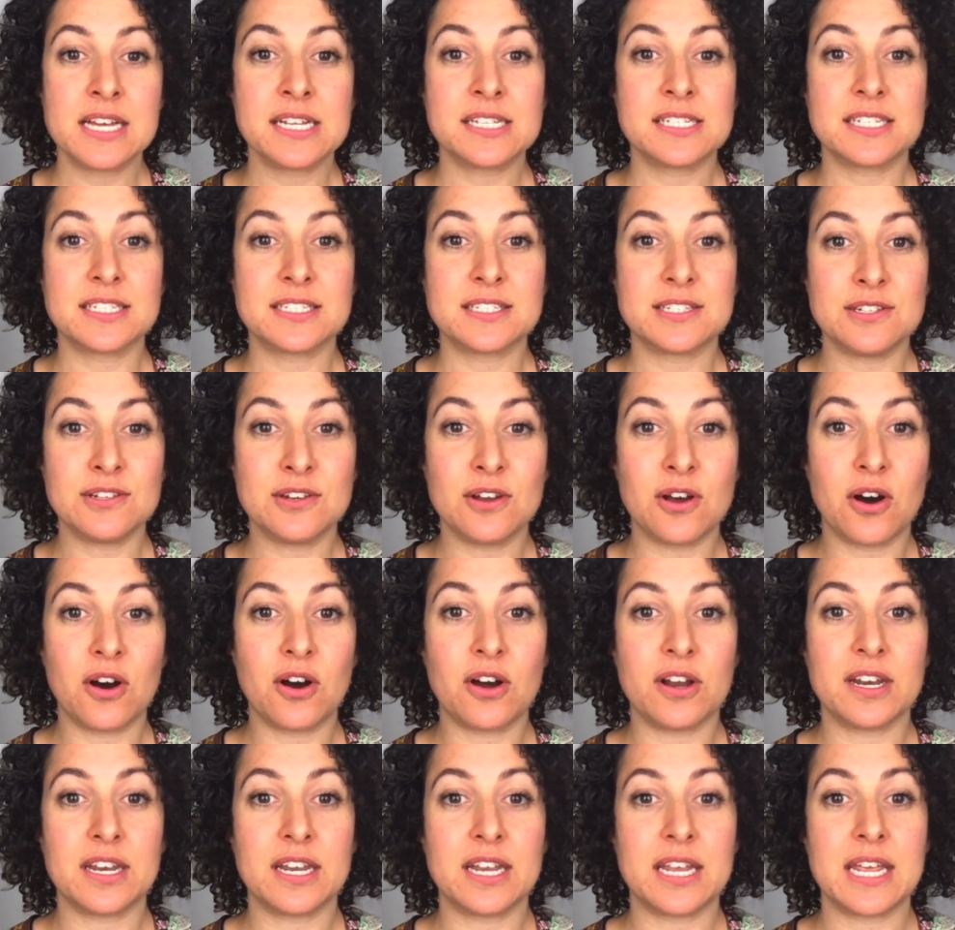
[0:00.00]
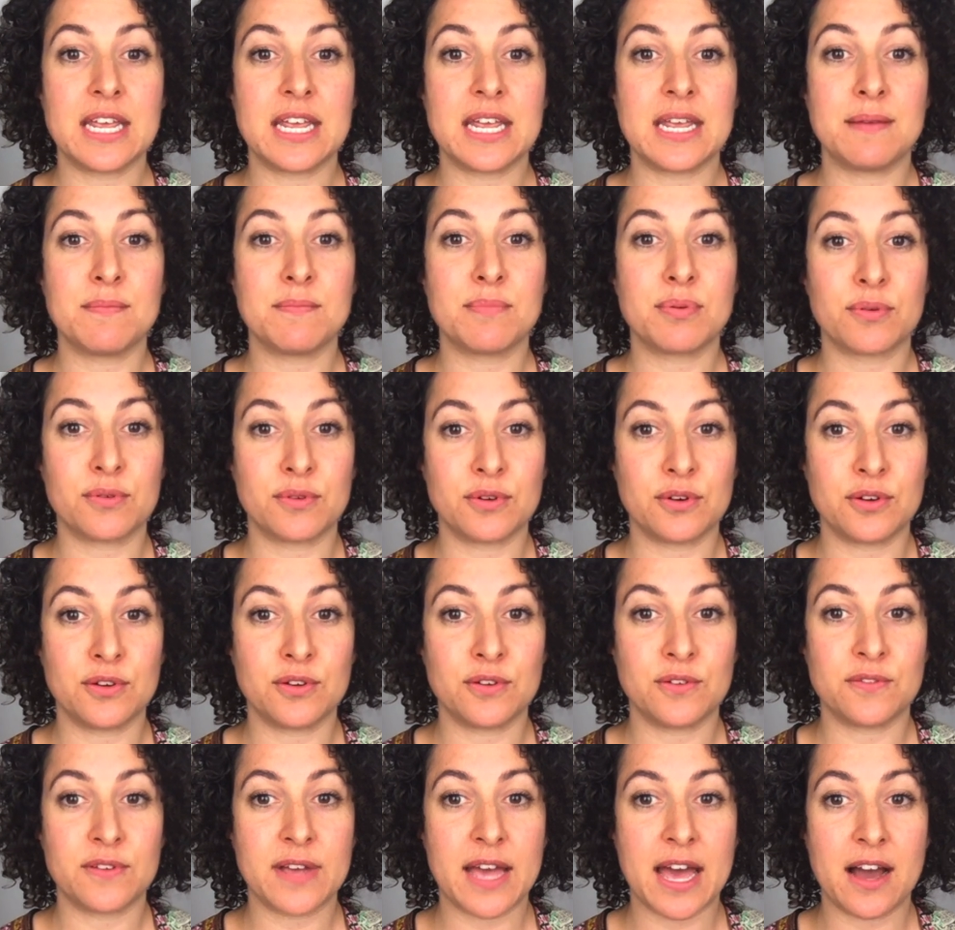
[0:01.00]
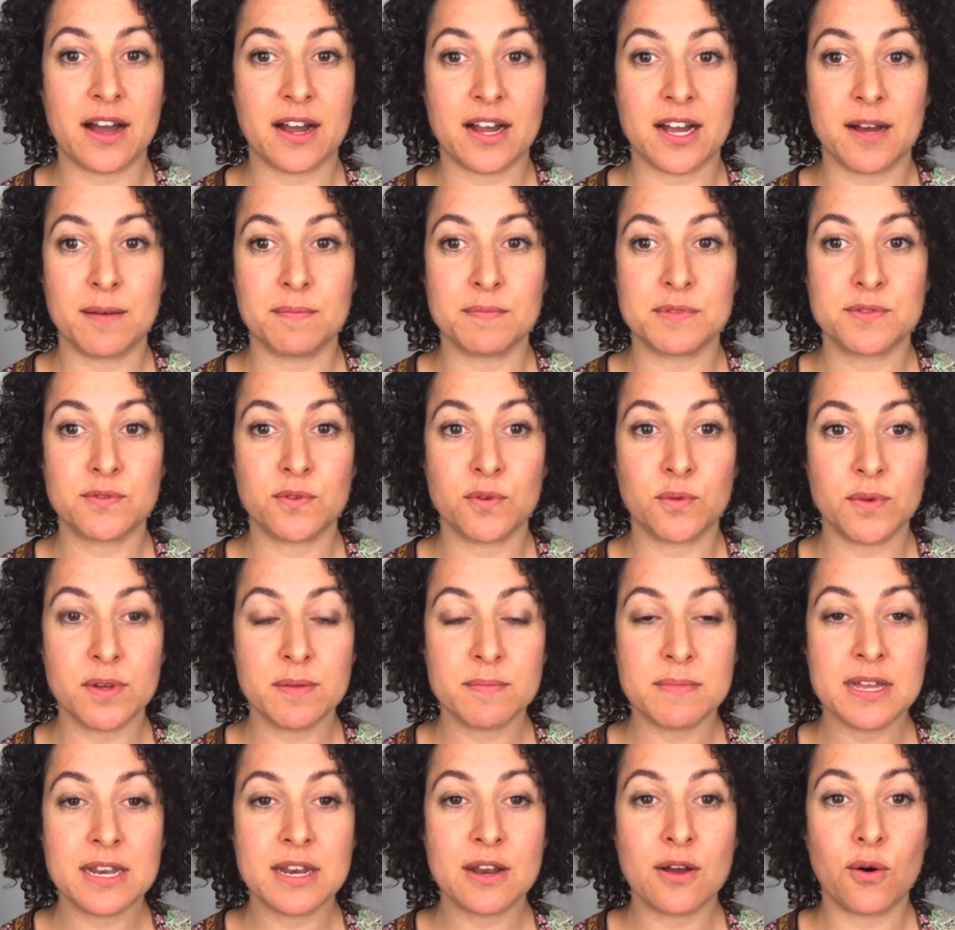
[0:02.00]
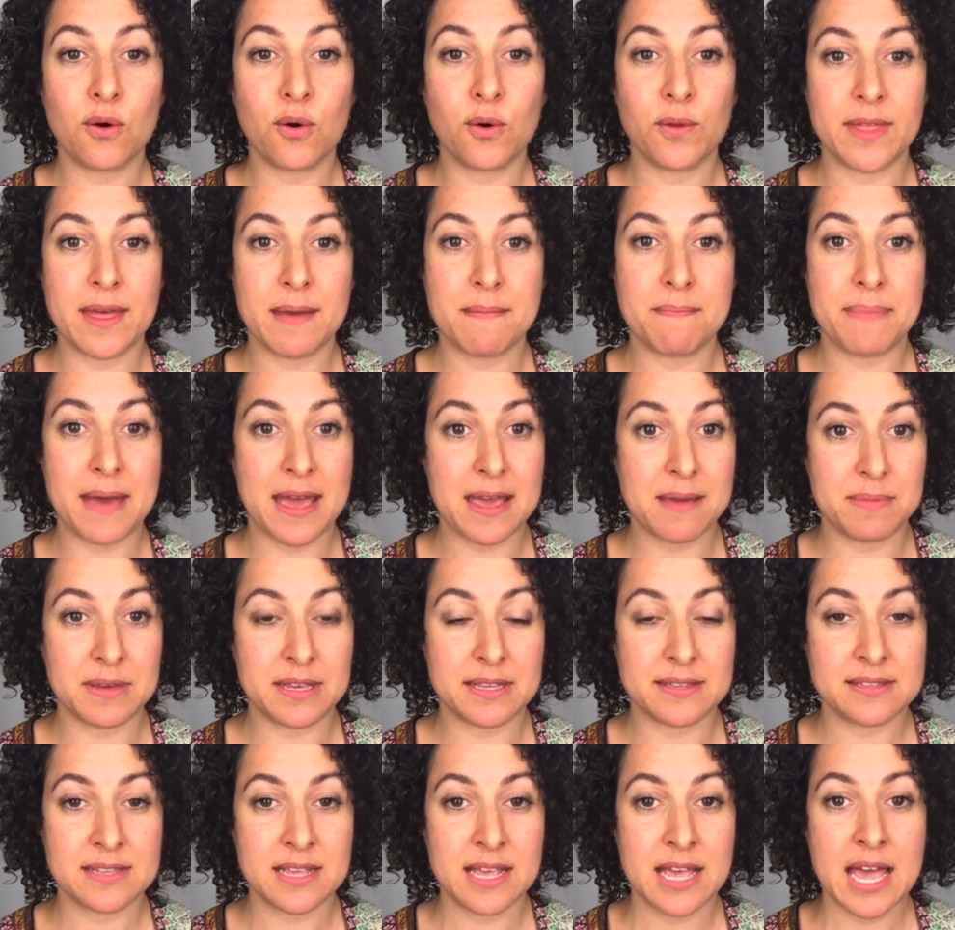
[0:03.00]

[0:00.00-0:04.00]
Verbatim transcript: does not improve outcomes for women or their babies,